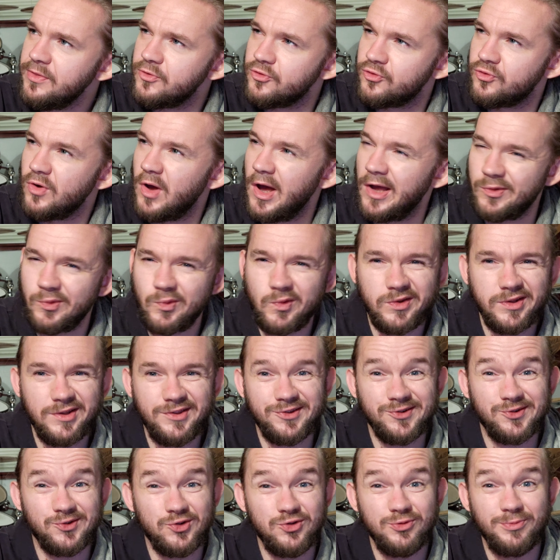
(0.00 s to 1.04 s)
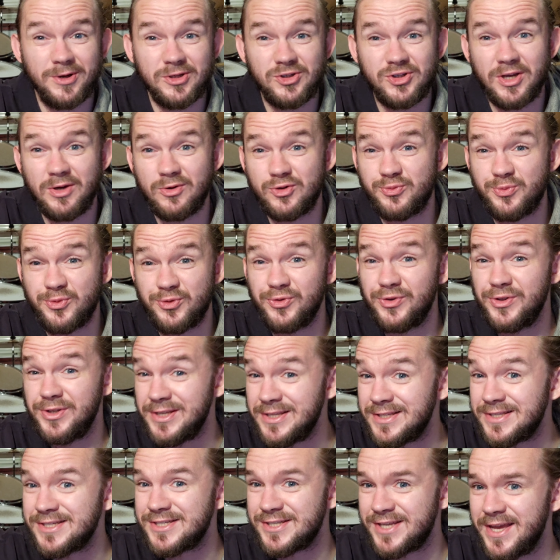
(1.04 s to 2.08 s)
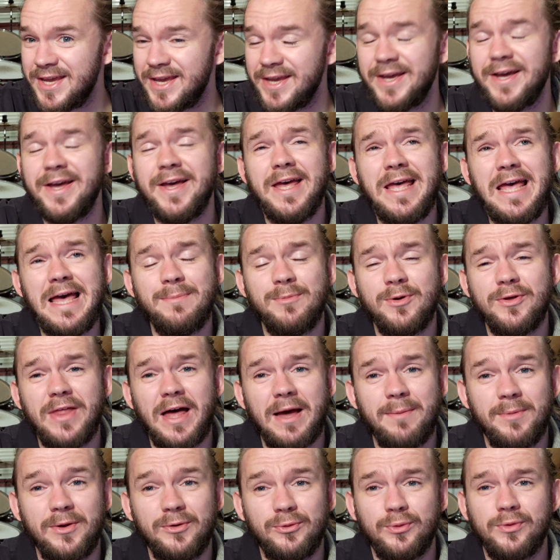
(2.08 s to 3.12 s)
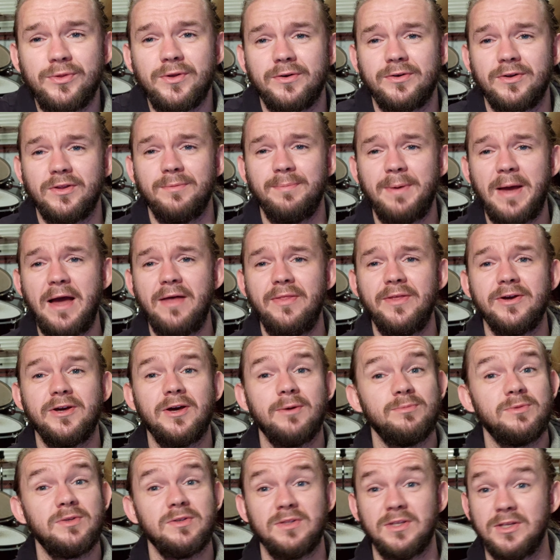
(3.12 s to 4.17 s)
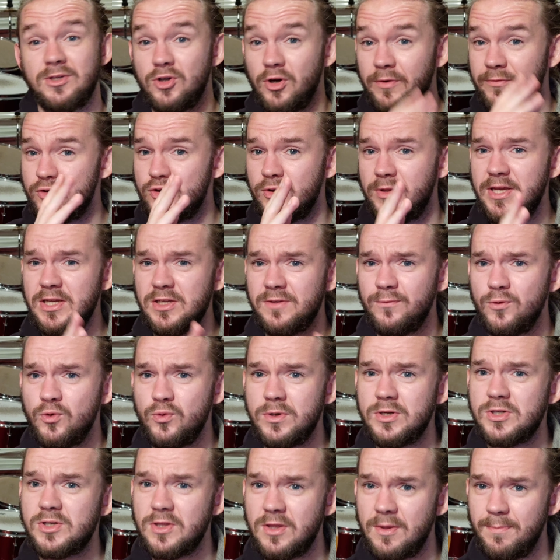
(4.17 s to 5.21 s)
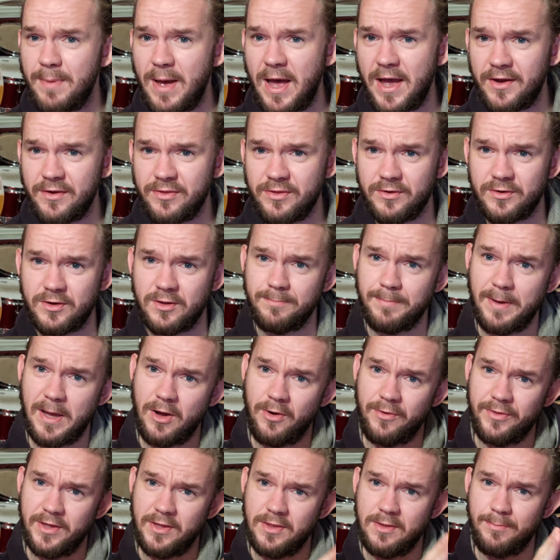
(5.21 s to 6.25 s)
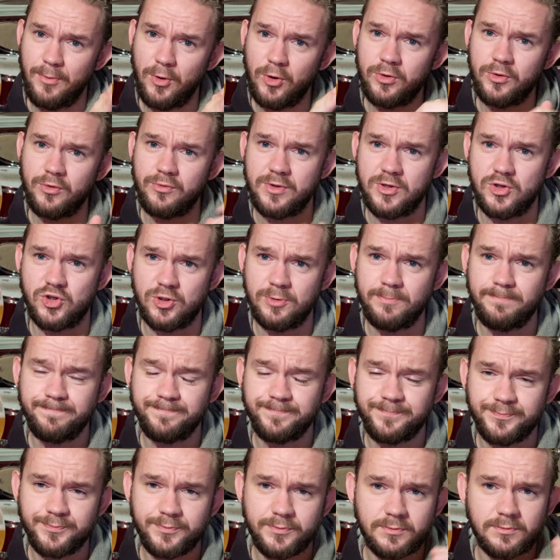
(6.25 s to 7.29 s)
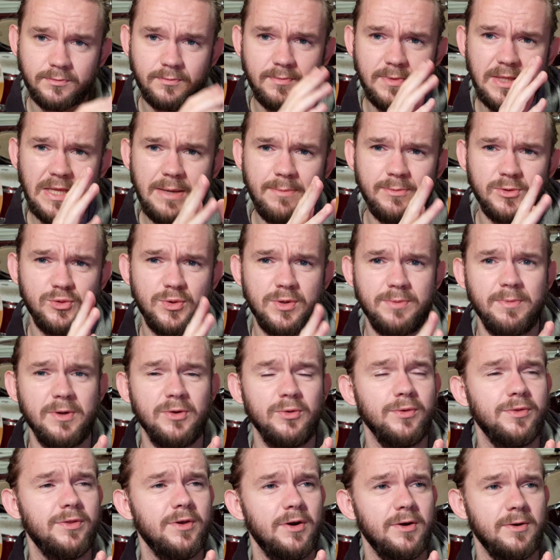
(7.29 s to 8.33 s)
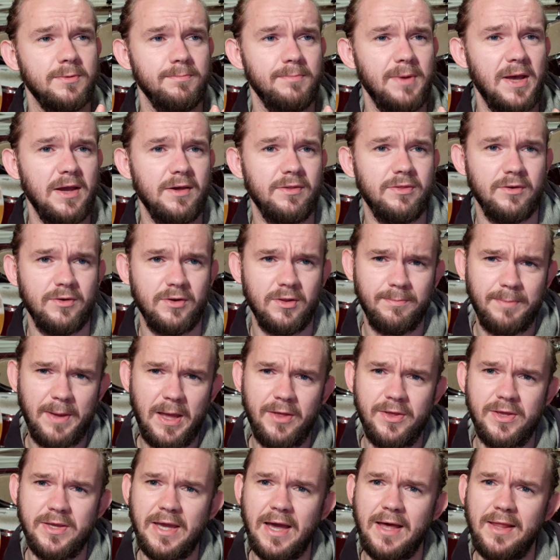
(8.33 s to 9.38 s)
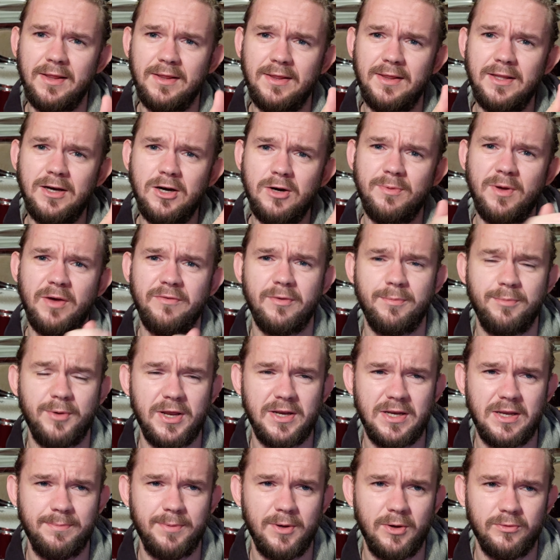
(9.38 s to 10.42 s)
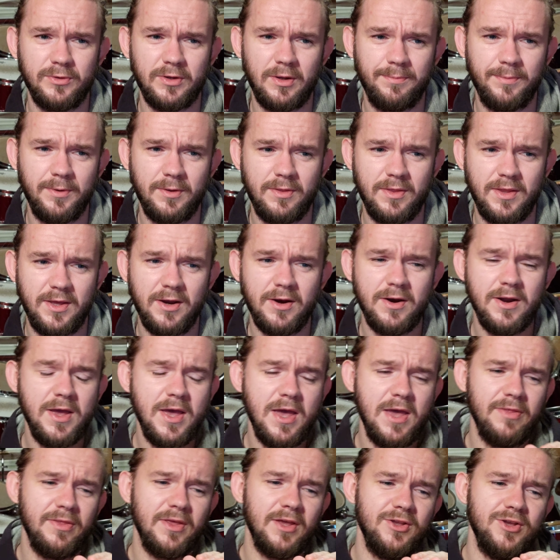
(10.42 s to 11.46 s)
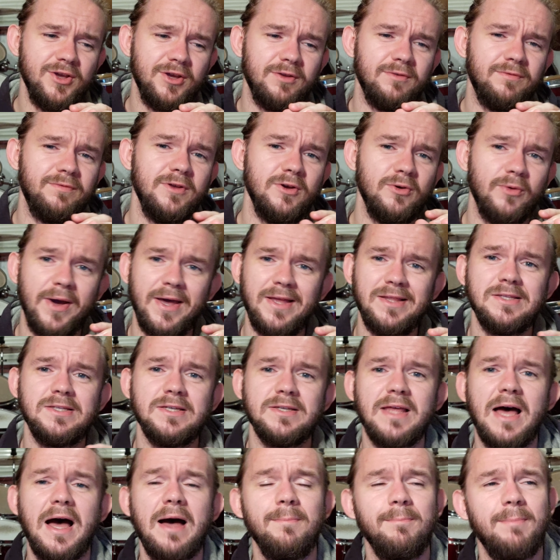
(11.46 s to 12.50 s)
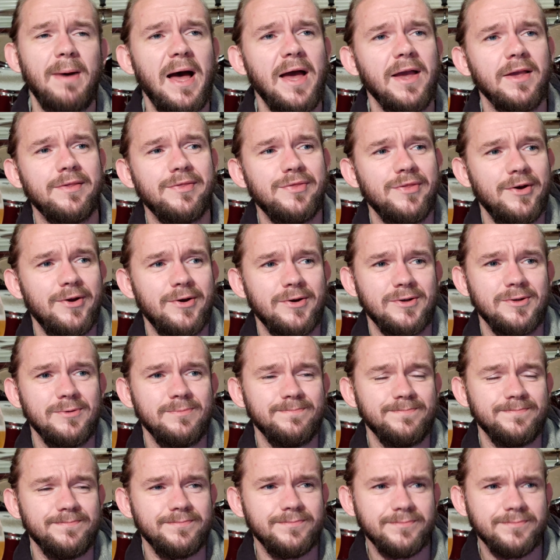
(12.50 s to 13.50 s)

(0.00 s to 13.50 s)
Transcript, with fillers: think there's too much else we really need to say about that middle third of the palate, come to think of. So let's focus on the back third of the palate then. The border region between middle third and back third of the palate, you get a little bit of a bready build up in there. Then you can feel into that back third